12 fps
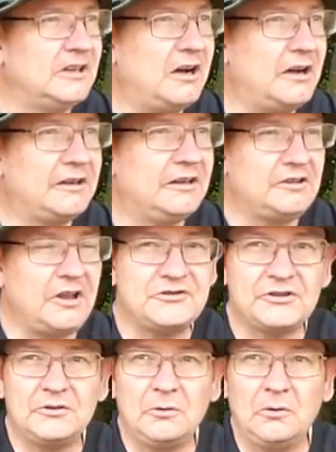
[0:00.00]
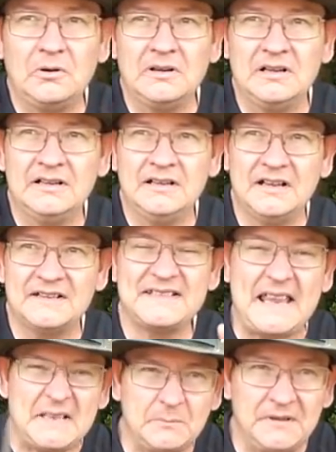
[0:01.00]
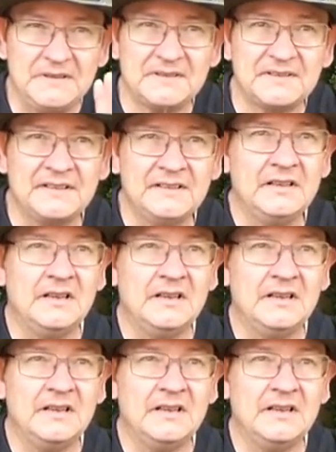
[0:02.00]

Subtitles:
archaeological assessments